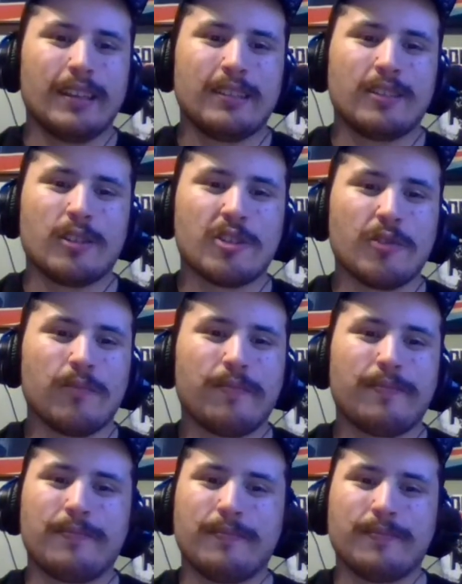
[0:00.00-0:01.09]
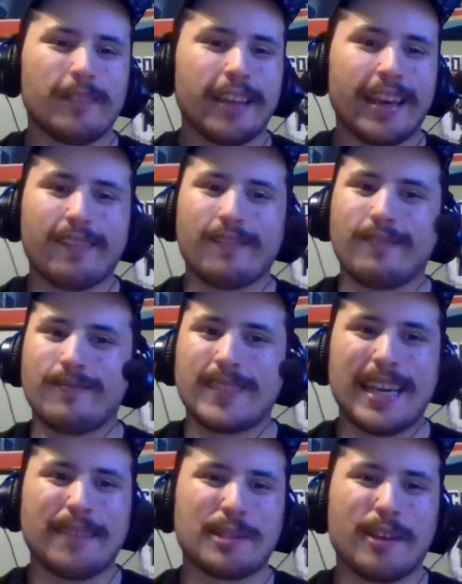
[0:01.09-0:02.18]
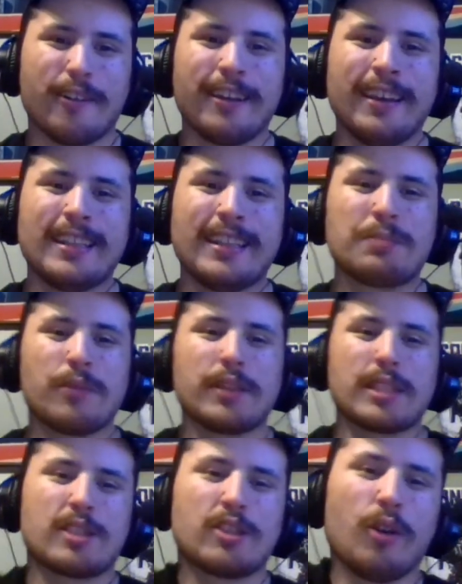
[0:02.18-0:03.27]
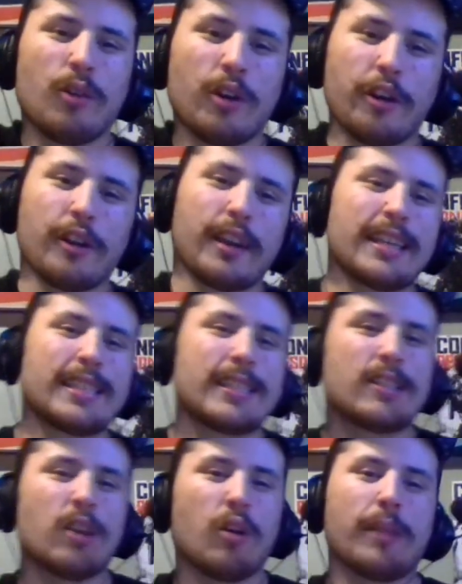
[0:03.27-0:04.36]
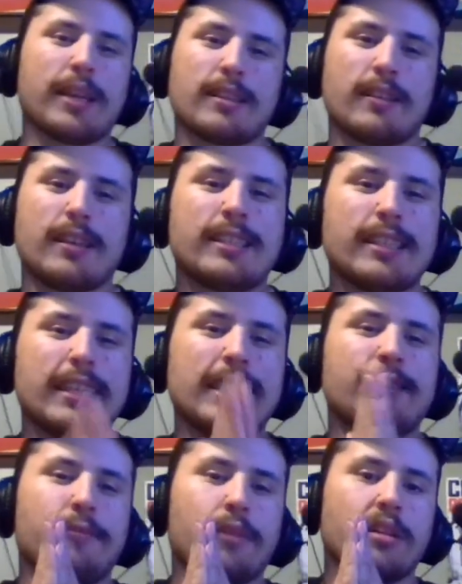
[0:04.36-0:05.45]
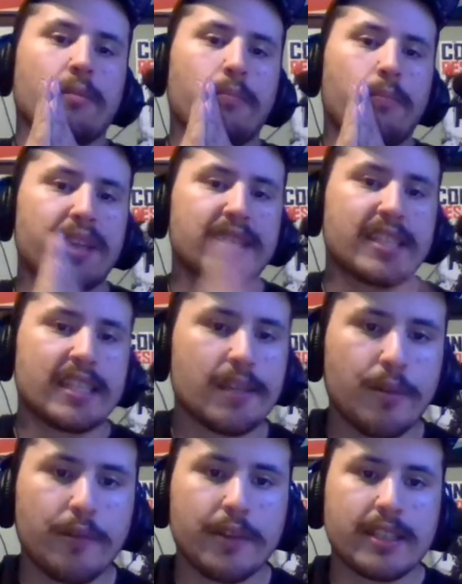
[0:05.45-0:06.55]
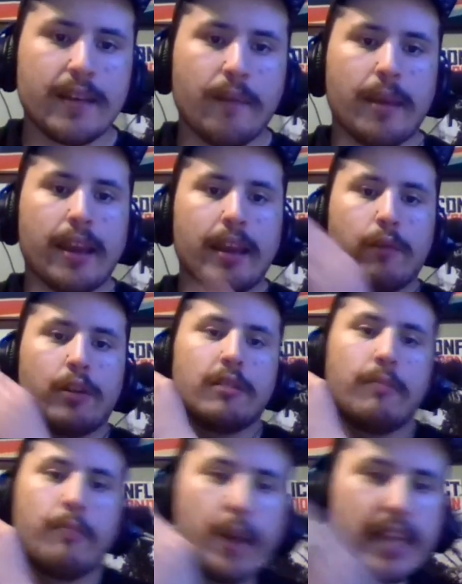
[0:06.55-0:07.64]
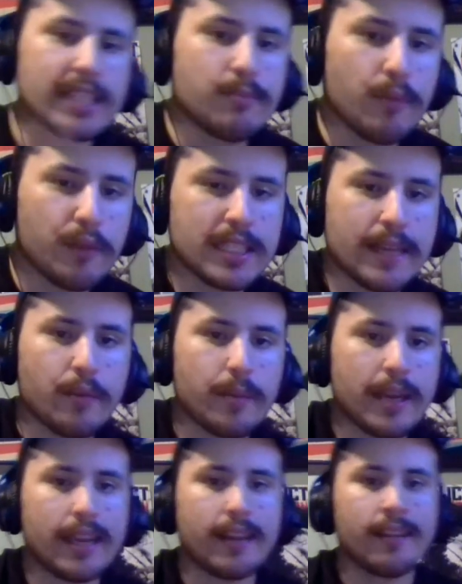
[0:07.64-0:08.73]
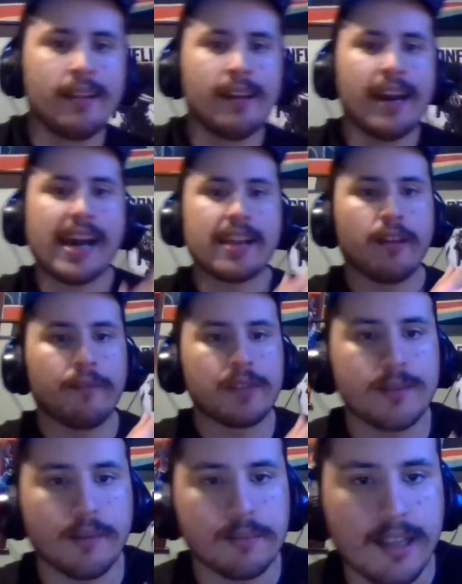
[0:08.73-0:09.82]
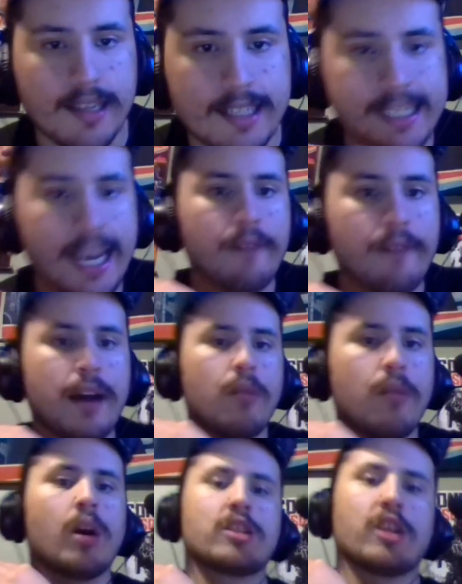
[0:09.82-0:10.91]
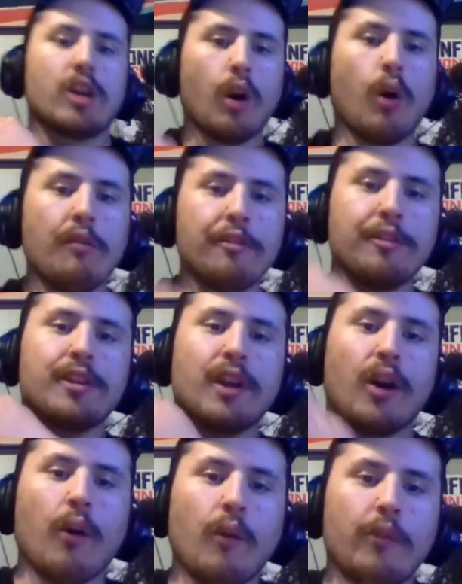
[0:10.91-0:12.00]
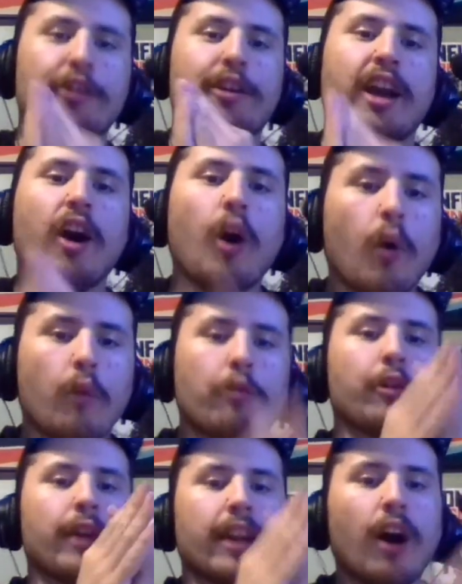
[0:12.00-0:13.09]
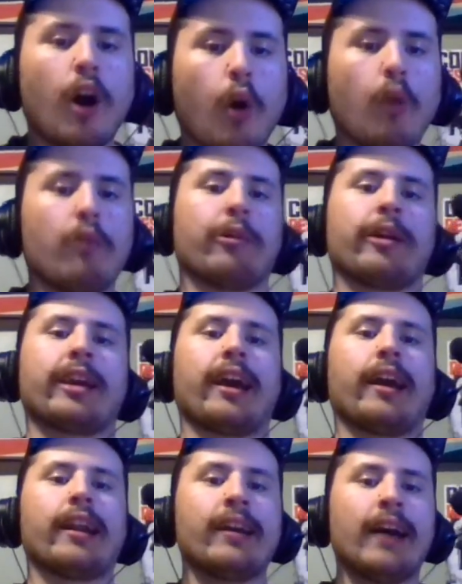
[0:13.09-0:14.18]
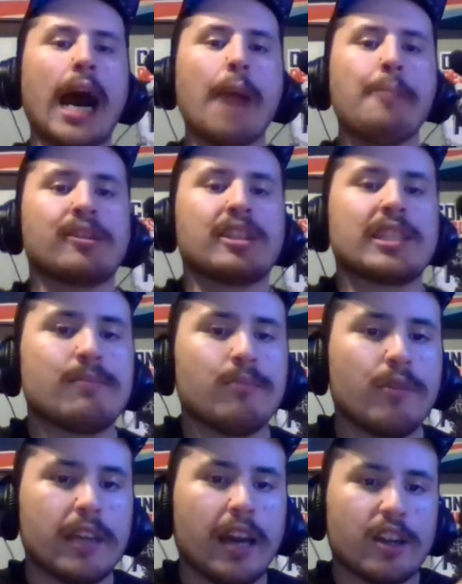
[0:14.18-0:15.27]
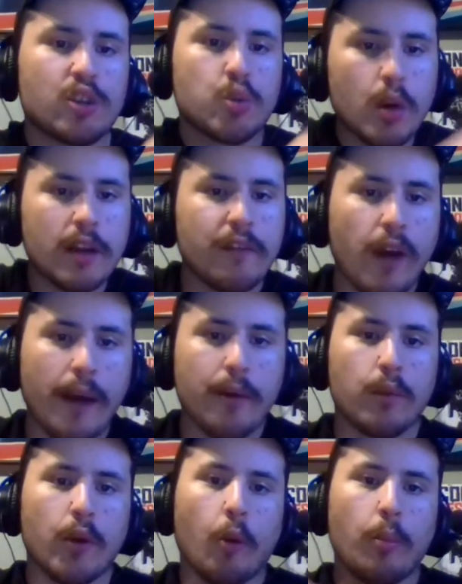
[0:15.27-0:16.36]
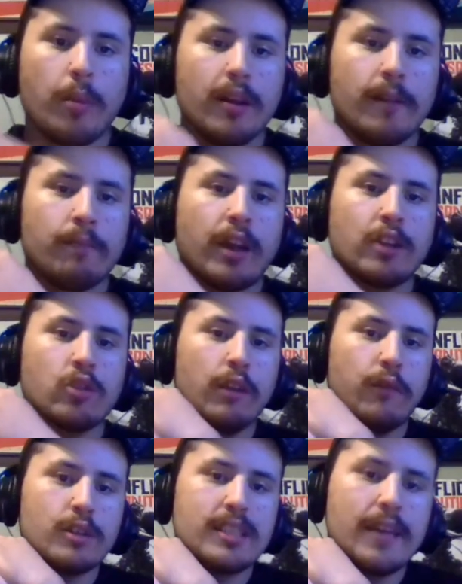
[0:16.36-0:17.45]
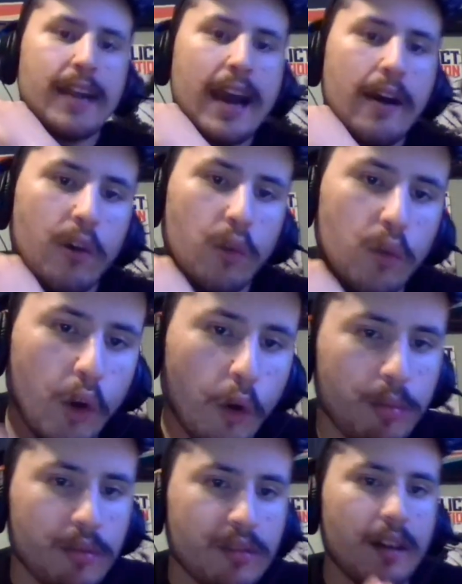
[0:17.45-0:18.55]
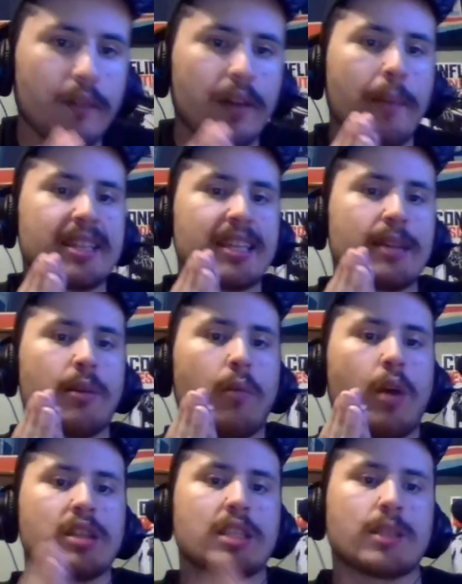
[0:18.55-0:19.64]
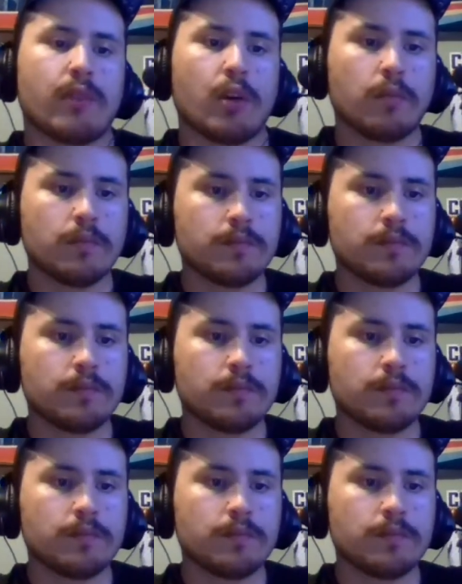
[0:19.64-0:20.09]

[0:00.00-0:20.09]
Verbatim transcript: Let's do. Yeah. I'm sorry. This movie is so good. It's so amazing. It's easy. One of the best Godzilla movies ever made. One of the best movies ever made. I love this film death. I'll watch it over and over and over and over again. I'll put this movie on a 24 hour loop, 24 7 hour loop of how many times I watched this film.